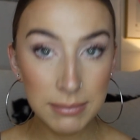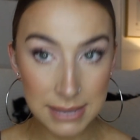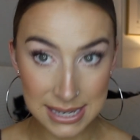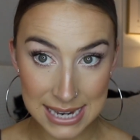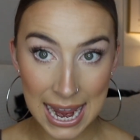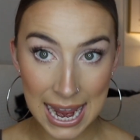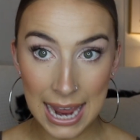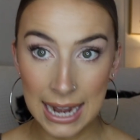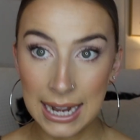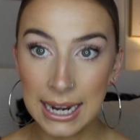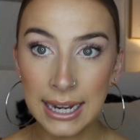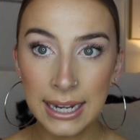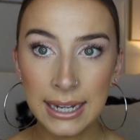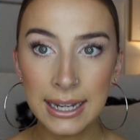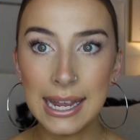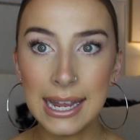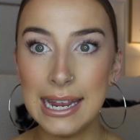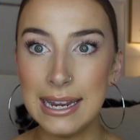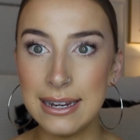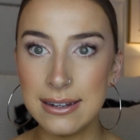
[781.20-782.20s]
tanning
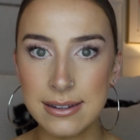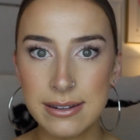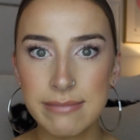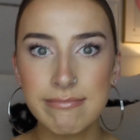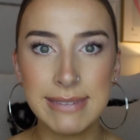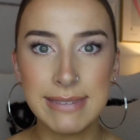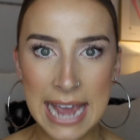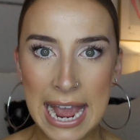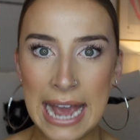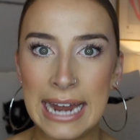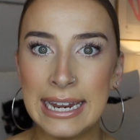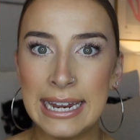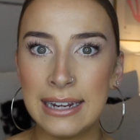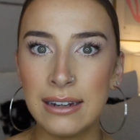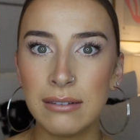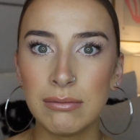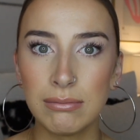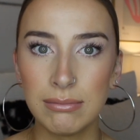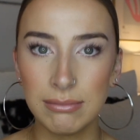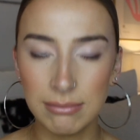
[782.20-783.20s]
is
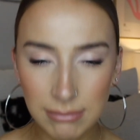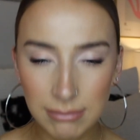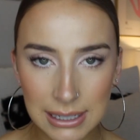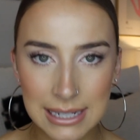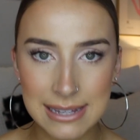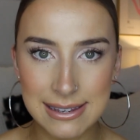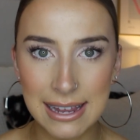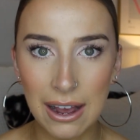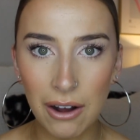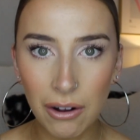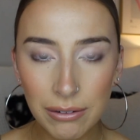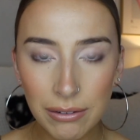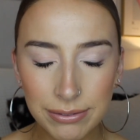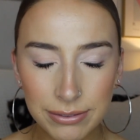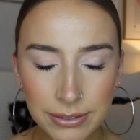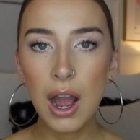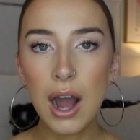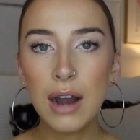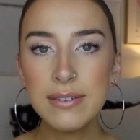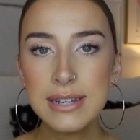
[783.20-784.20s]
tanning
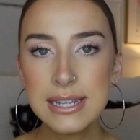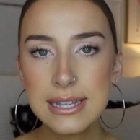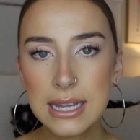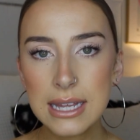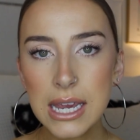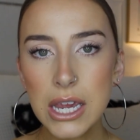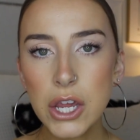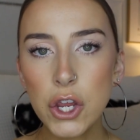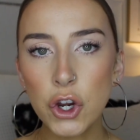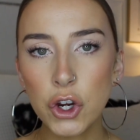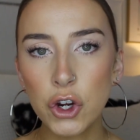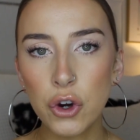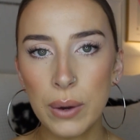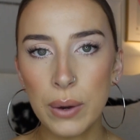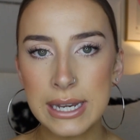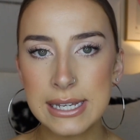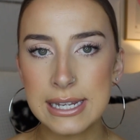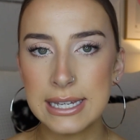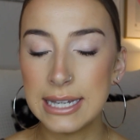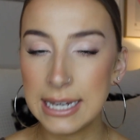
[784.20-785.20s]
itself. Obviously you're
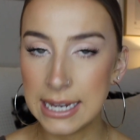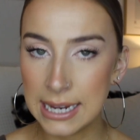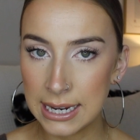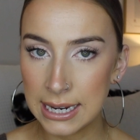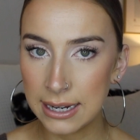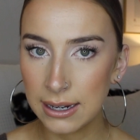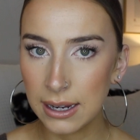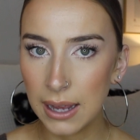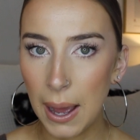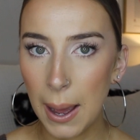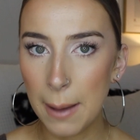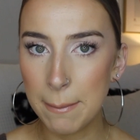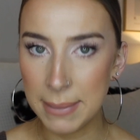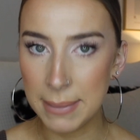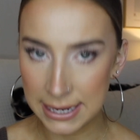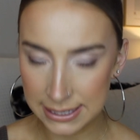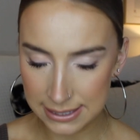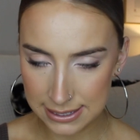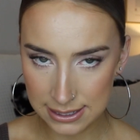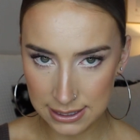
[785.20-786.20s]
going to need a
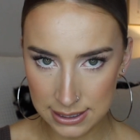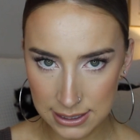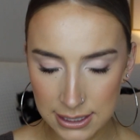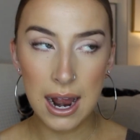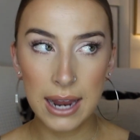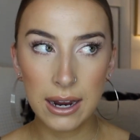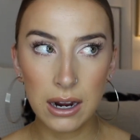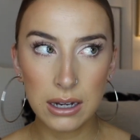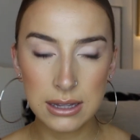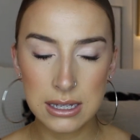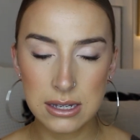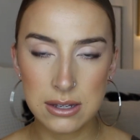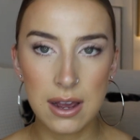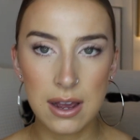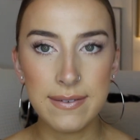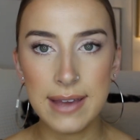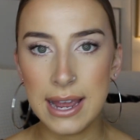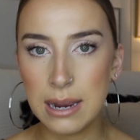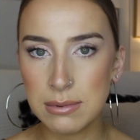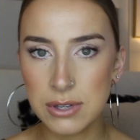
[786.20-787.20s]
mitt. I got this
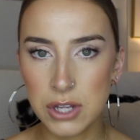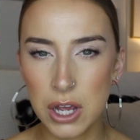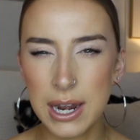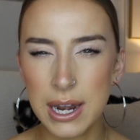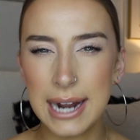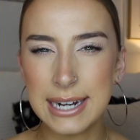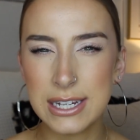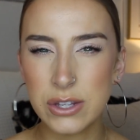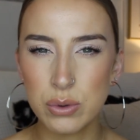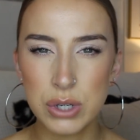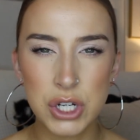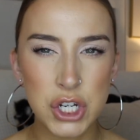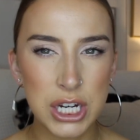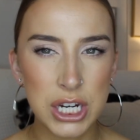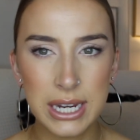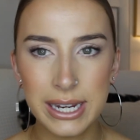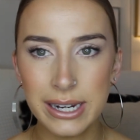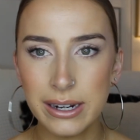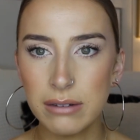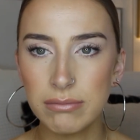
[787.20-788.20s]
off Amazon. I switch
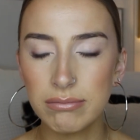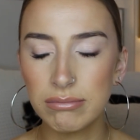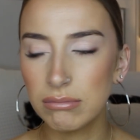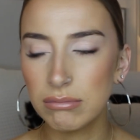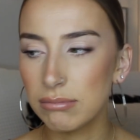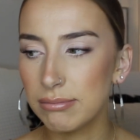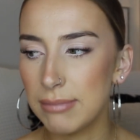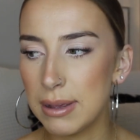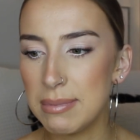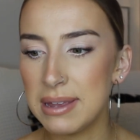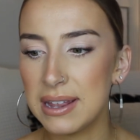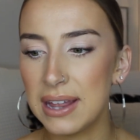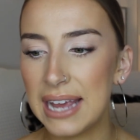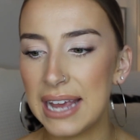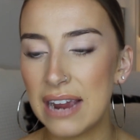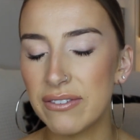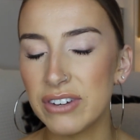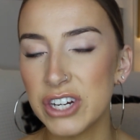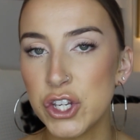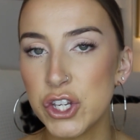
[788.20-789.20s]
it maybe
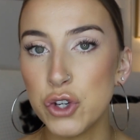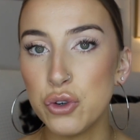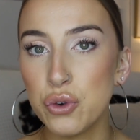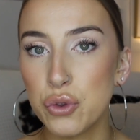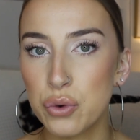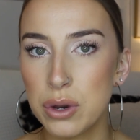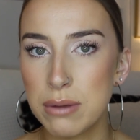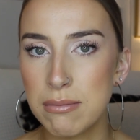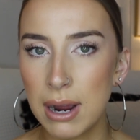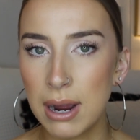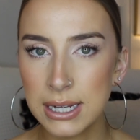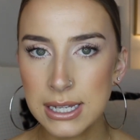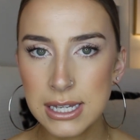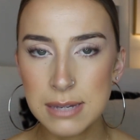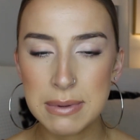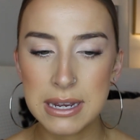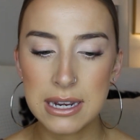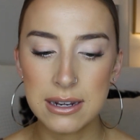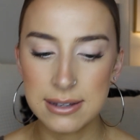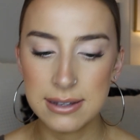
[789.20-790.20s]
like every 2-3
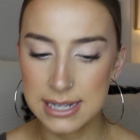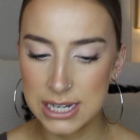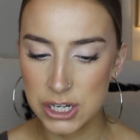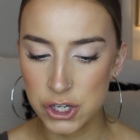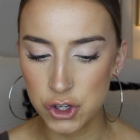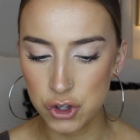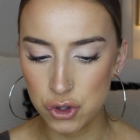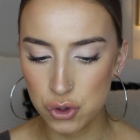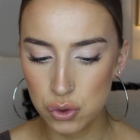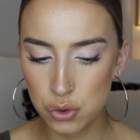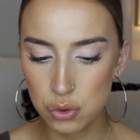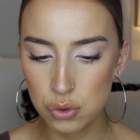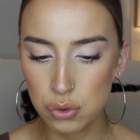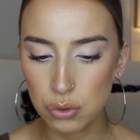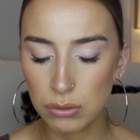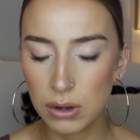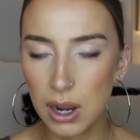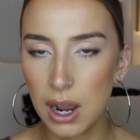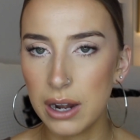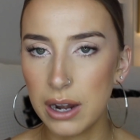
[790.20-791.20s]
months because they do
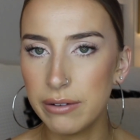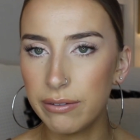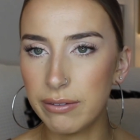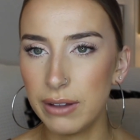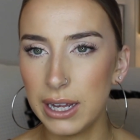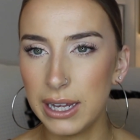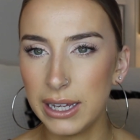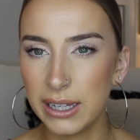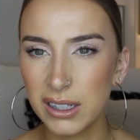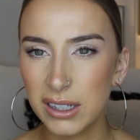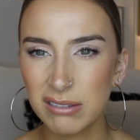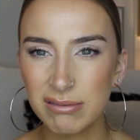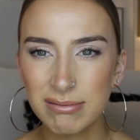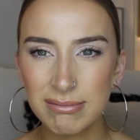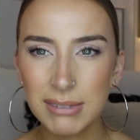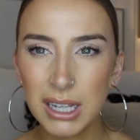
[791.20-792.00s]
kind of like,